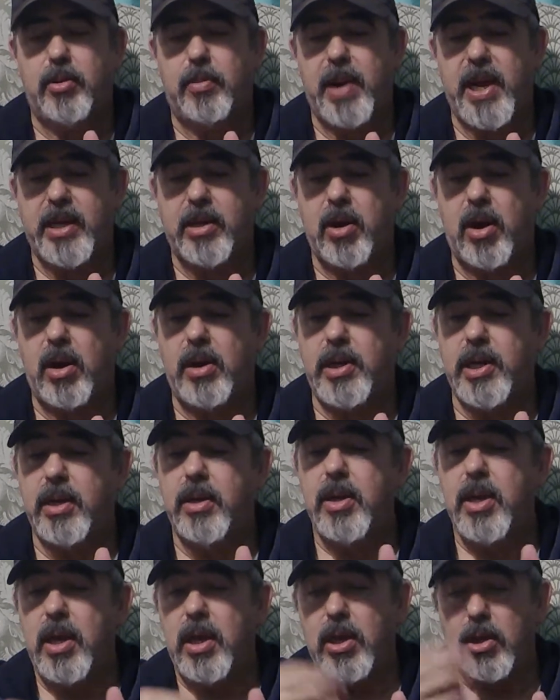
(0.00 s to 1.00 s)
micarta,
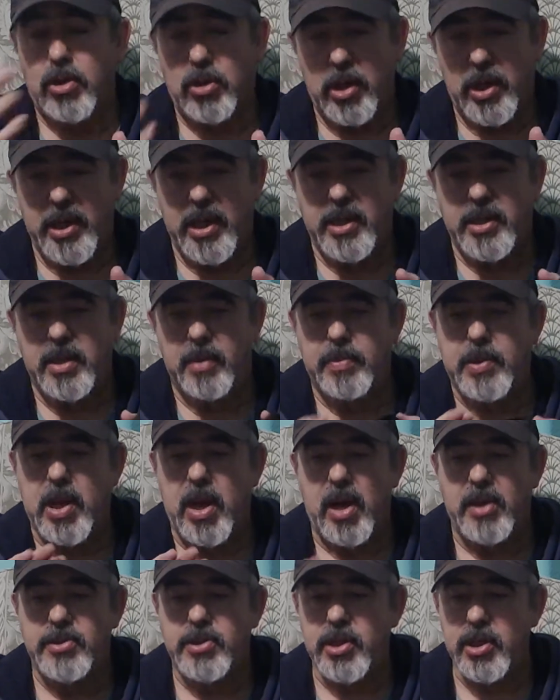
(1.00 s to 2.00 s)
could end up
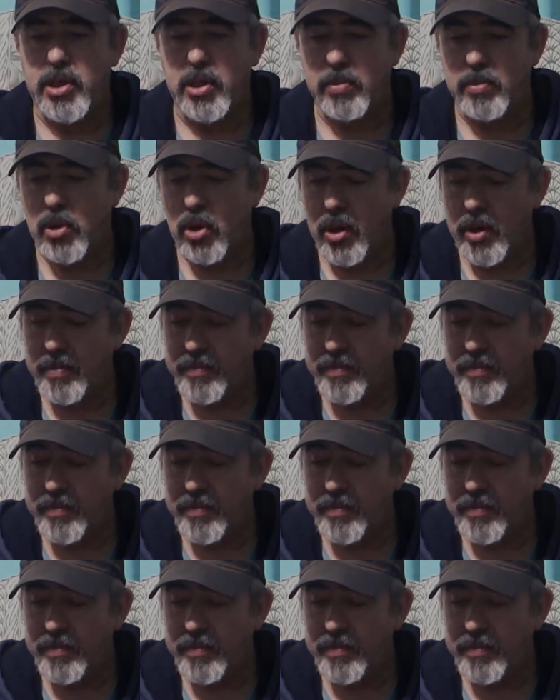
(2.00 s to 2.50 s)
costing you more.